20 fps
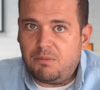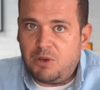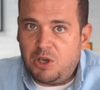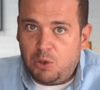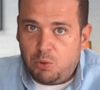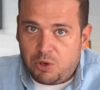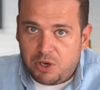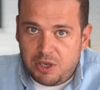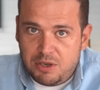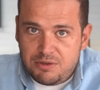
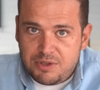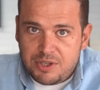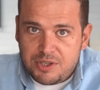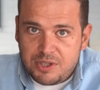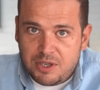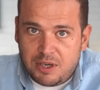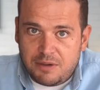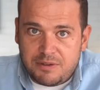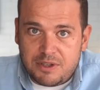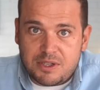You want to use the
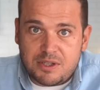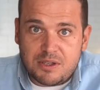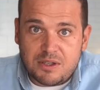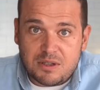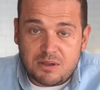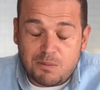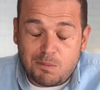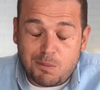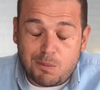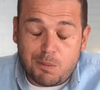service,
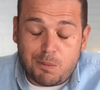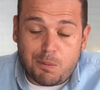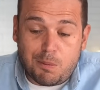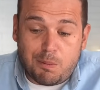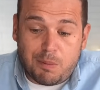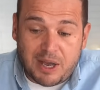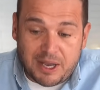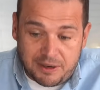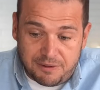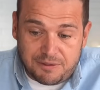
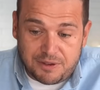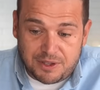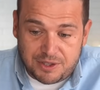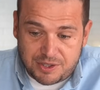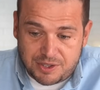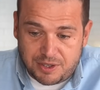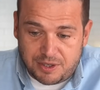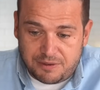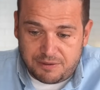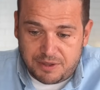pay for the
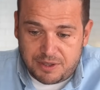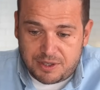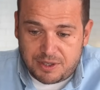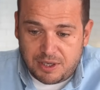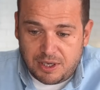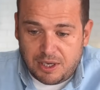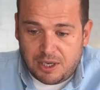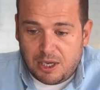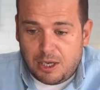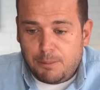service.
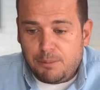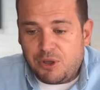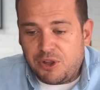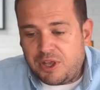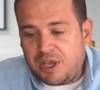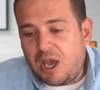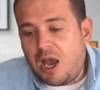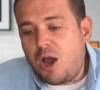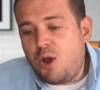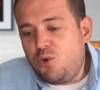But
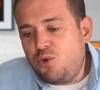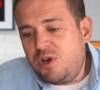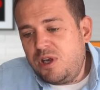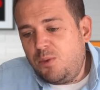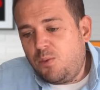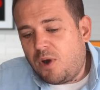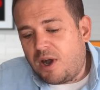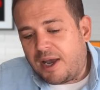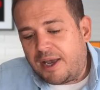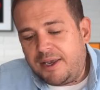the
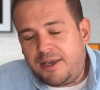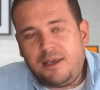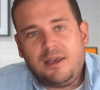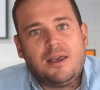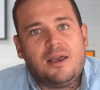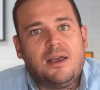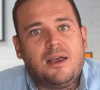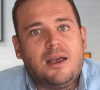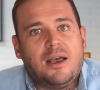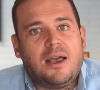only way
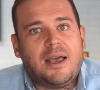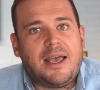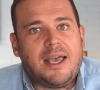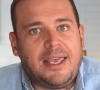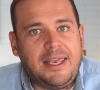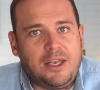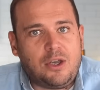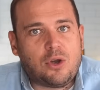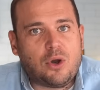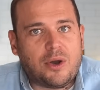
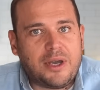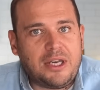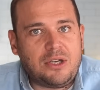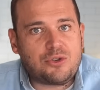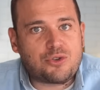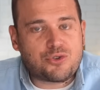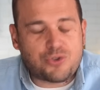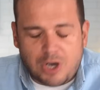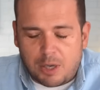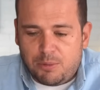he got
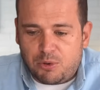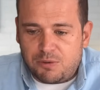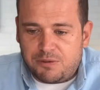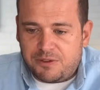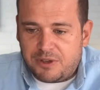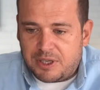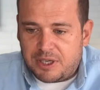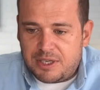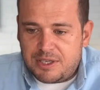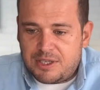in trouble
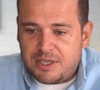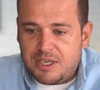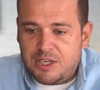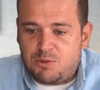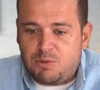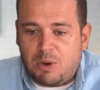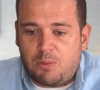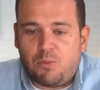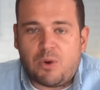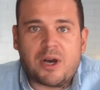for this
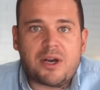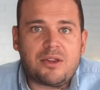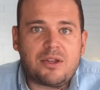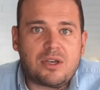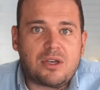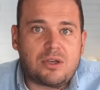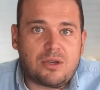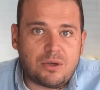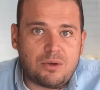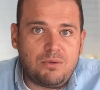is when one of the
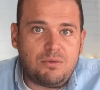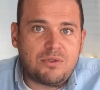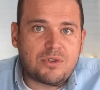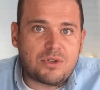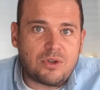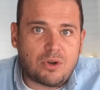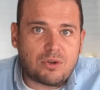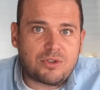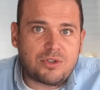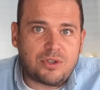
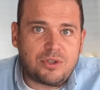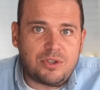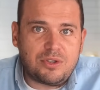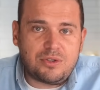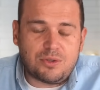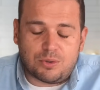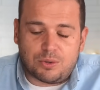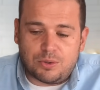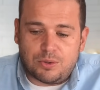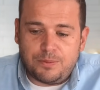goons knocked on the
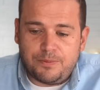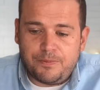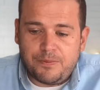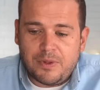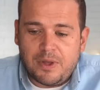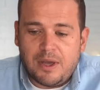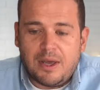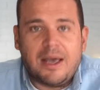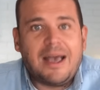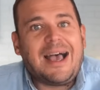door
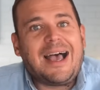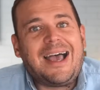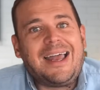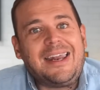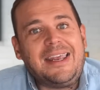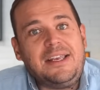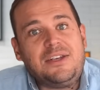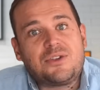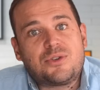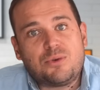
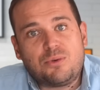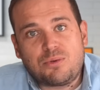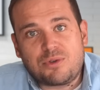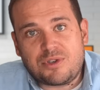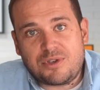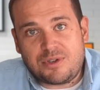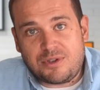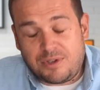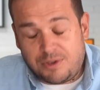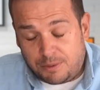and he
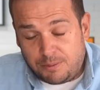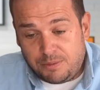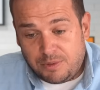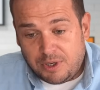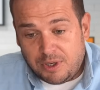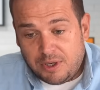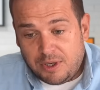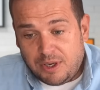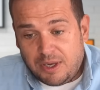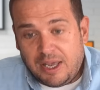talked to them.
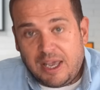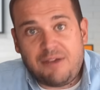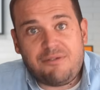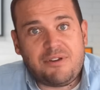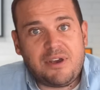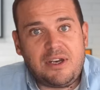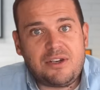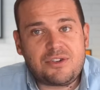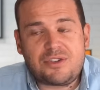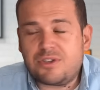
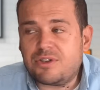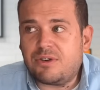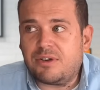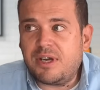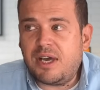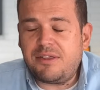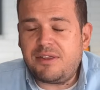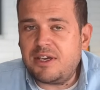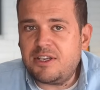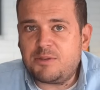If he'd have just
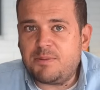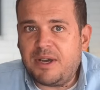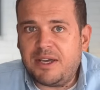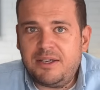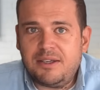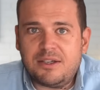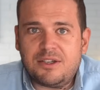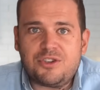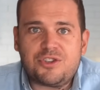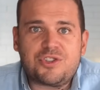gone, no thanks,
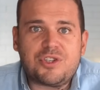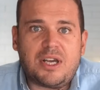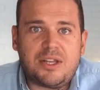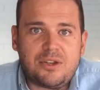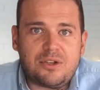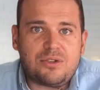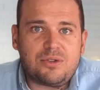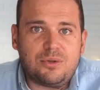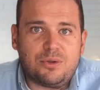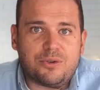mate, and
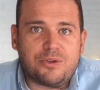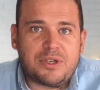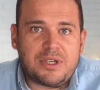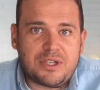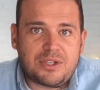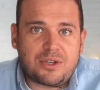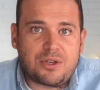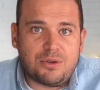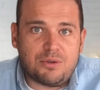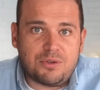shut the door in
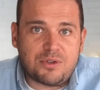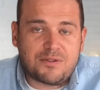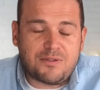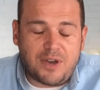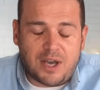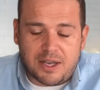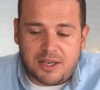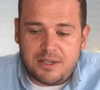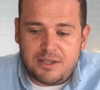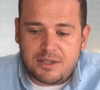this goon's
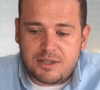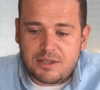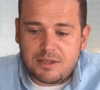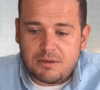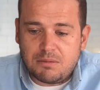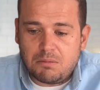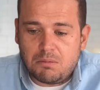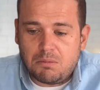face,